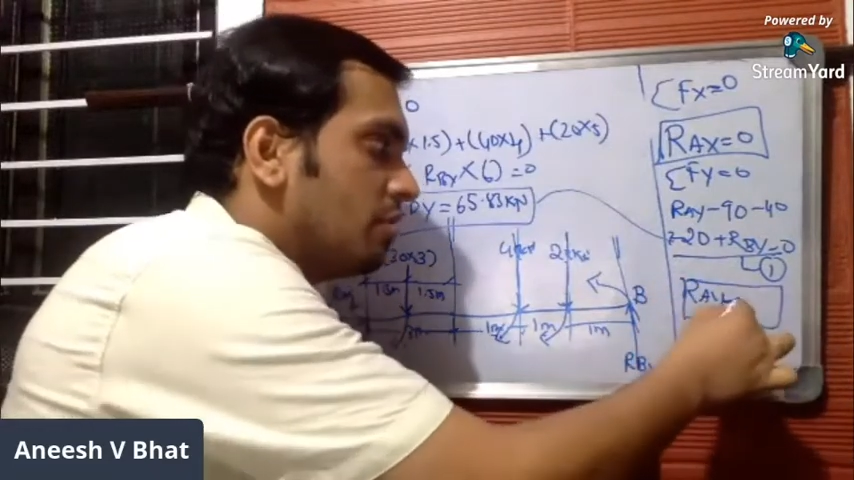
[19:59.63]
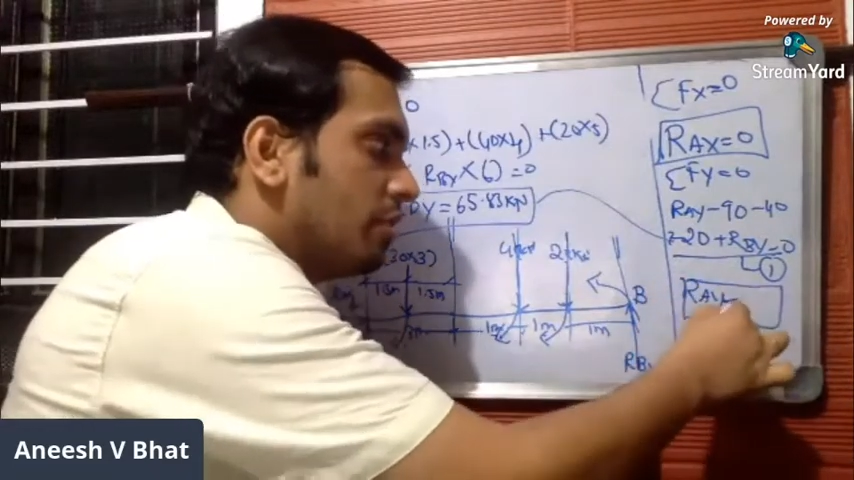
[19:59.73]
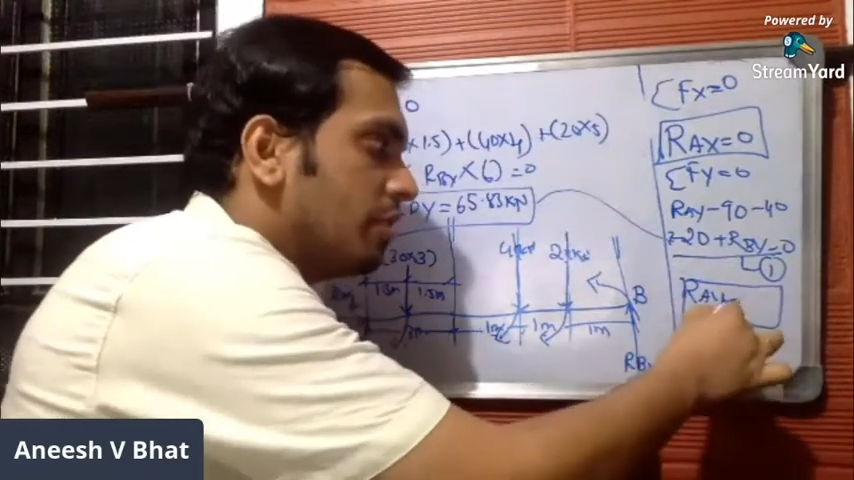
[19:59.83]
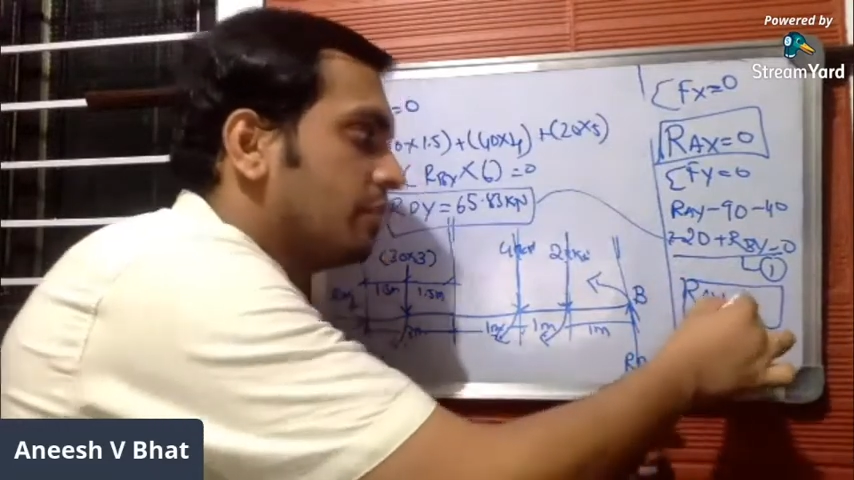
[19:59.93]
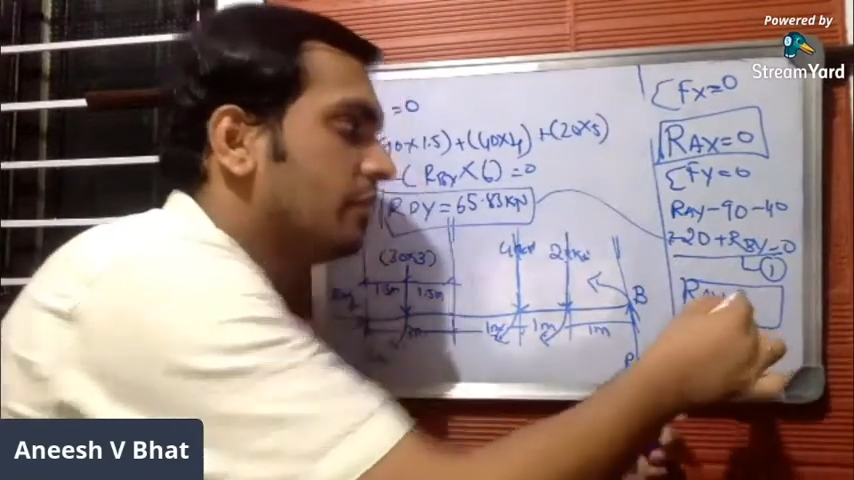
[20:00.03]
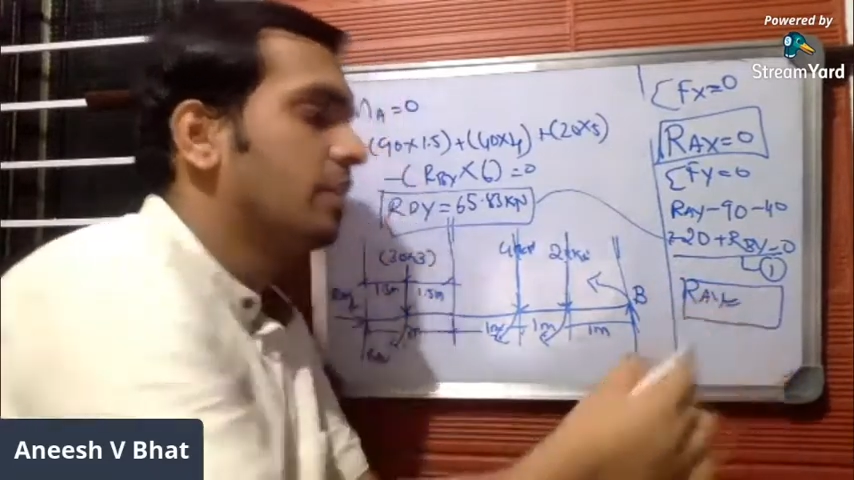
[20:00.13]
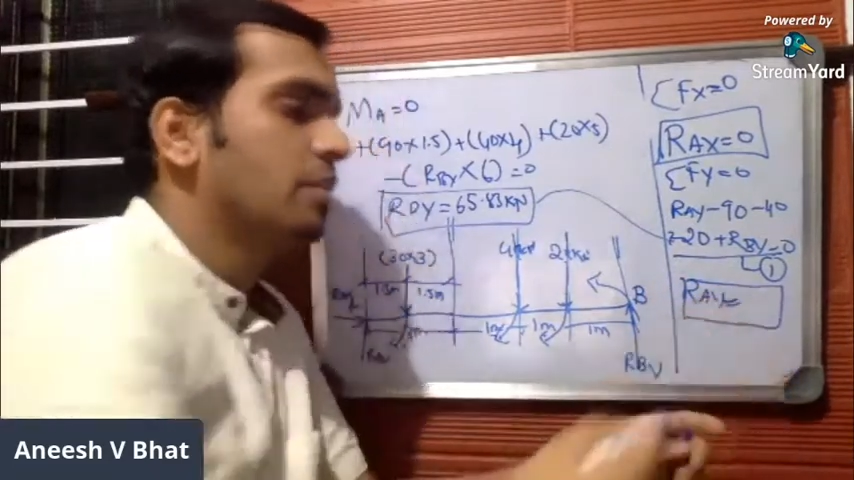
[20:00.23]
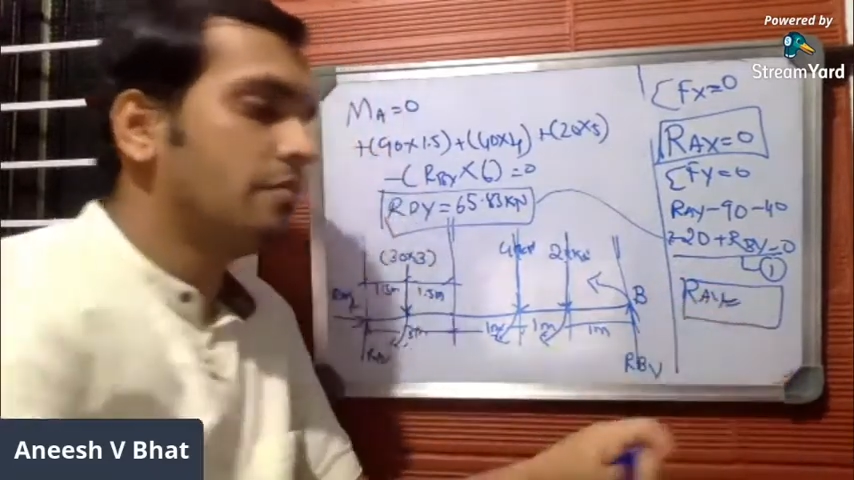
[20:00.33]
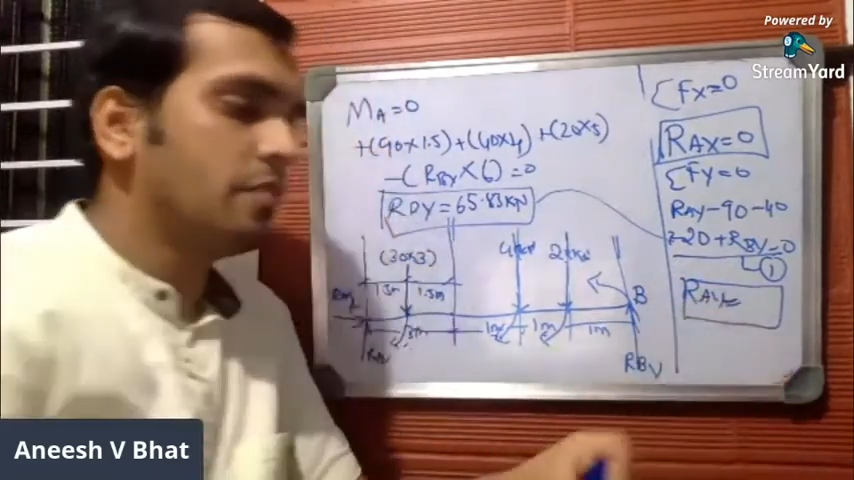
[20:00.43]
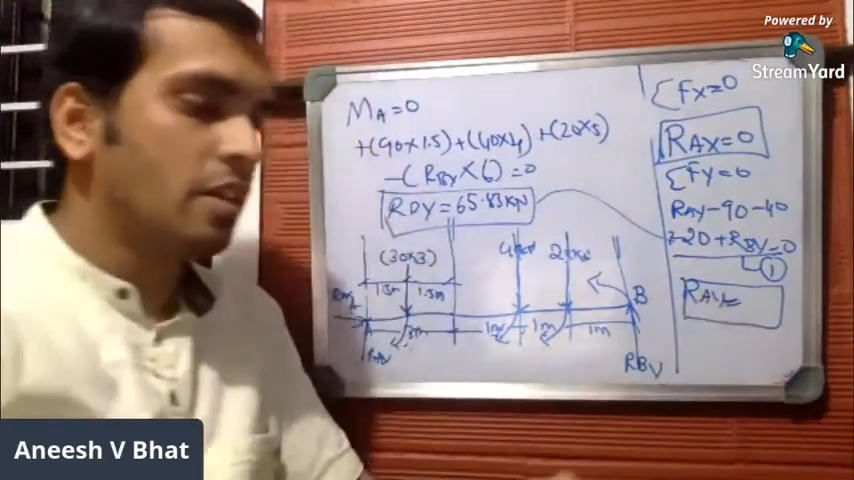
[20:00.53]
Get the value
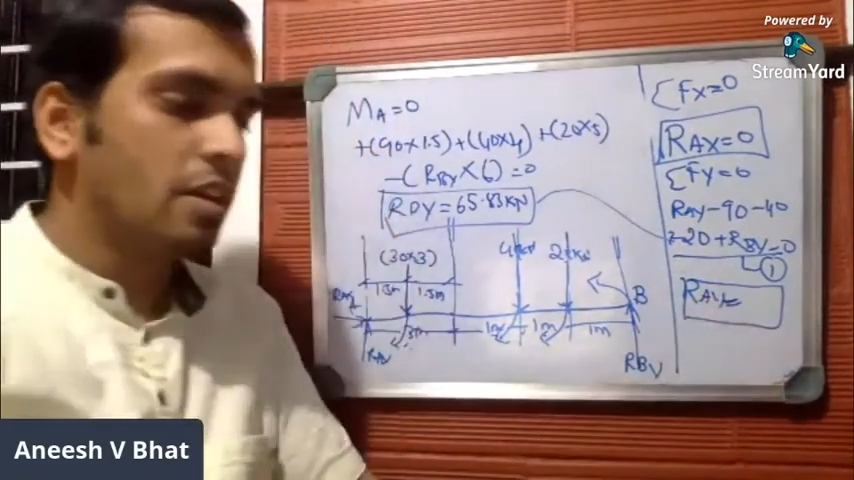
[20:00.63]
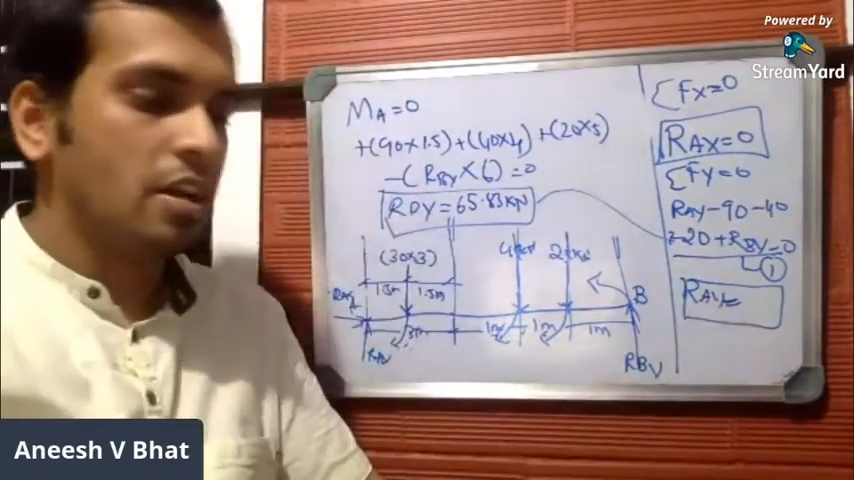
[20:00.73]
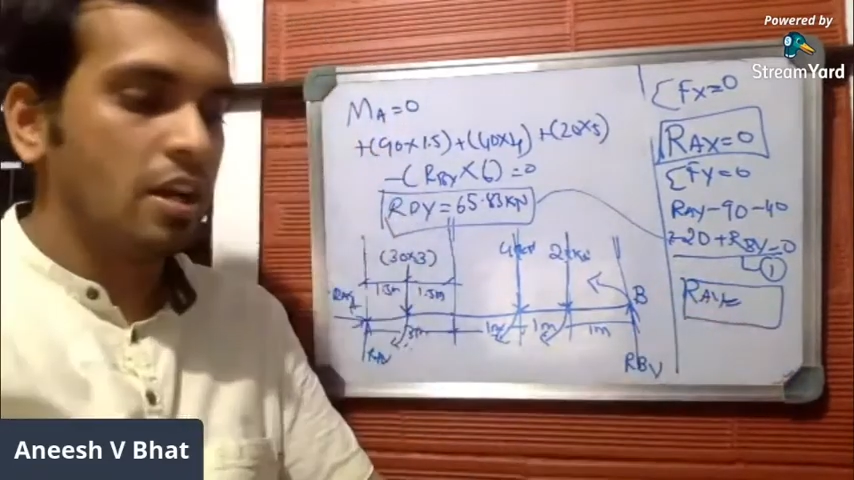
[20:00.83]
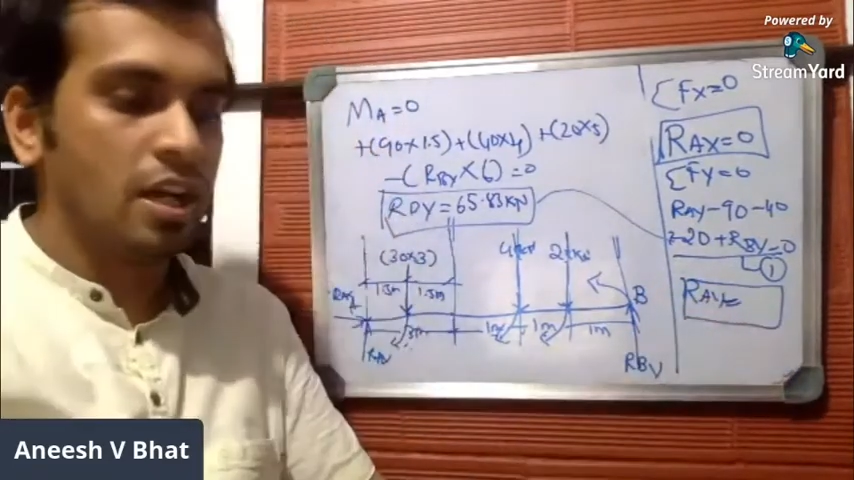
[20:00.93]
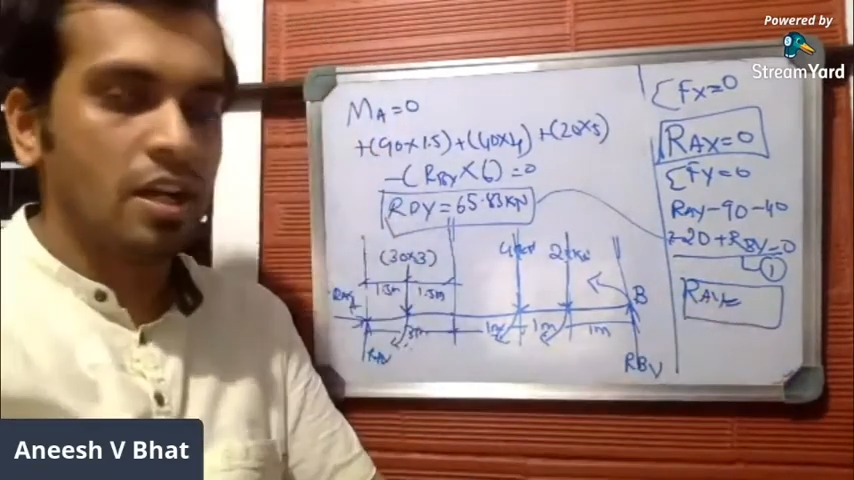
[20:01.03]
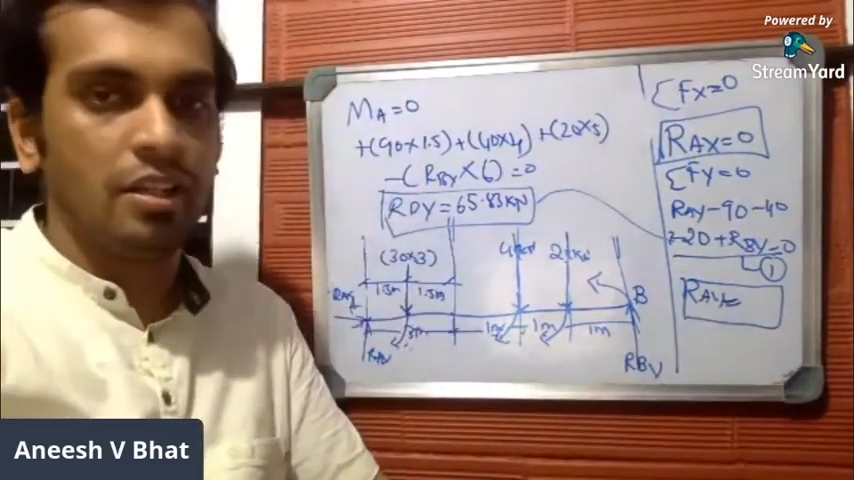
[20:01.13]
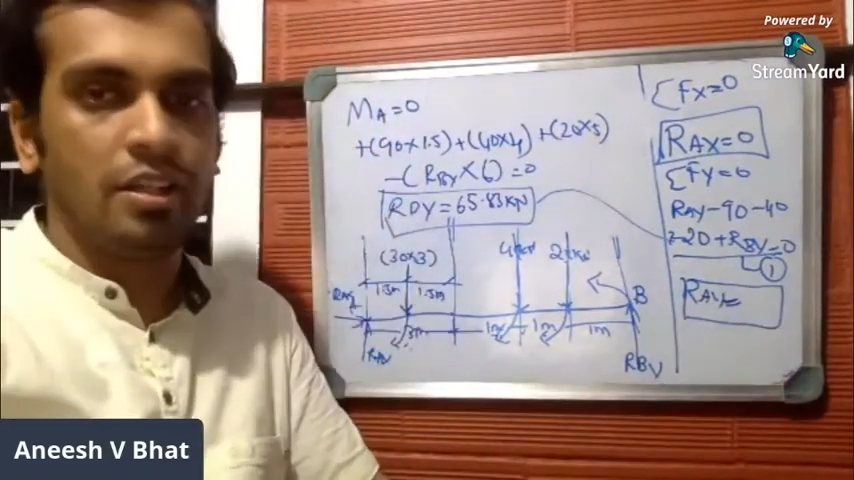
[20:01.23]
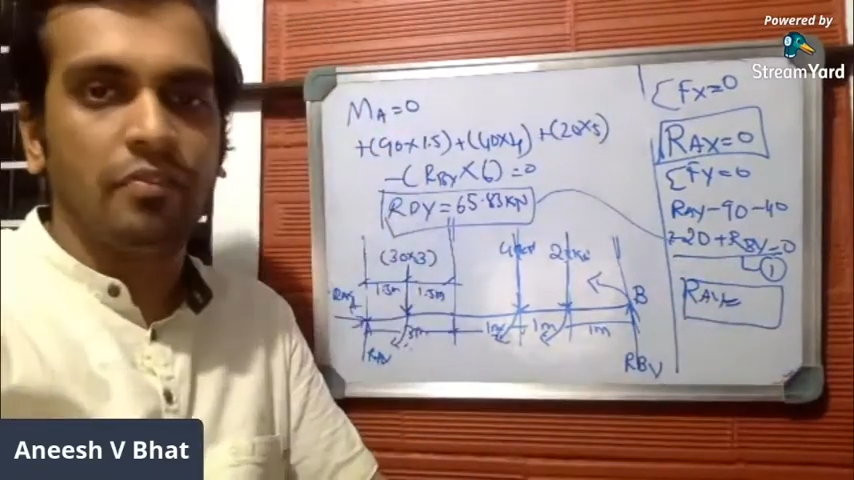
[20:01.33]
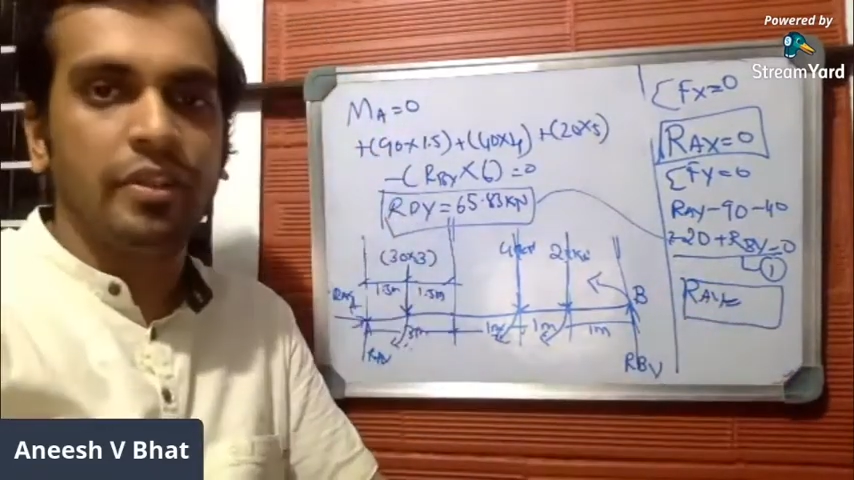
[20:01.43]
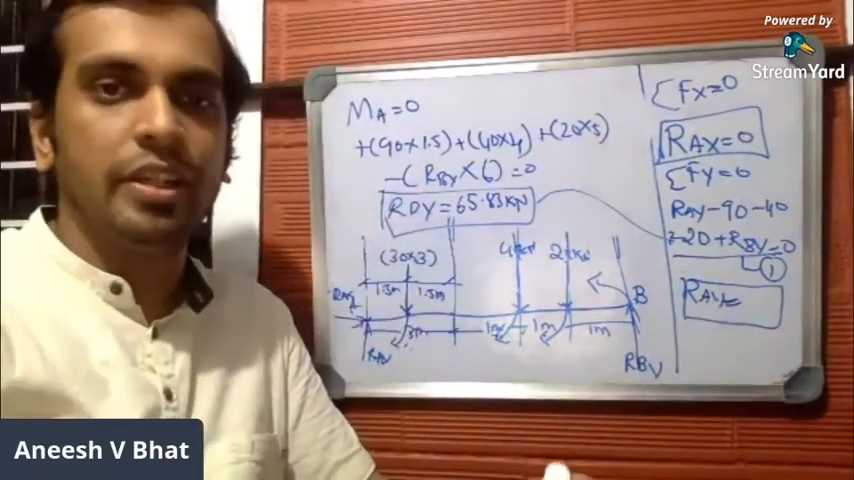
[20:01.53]
of
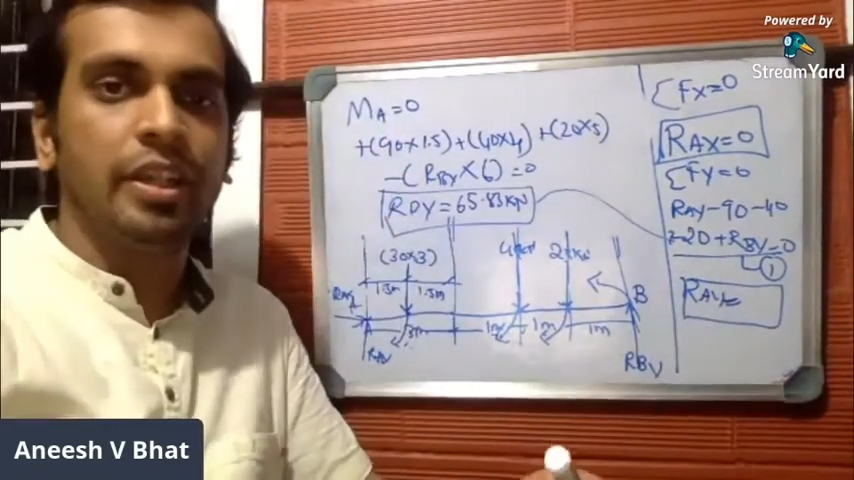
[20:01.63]
RAY,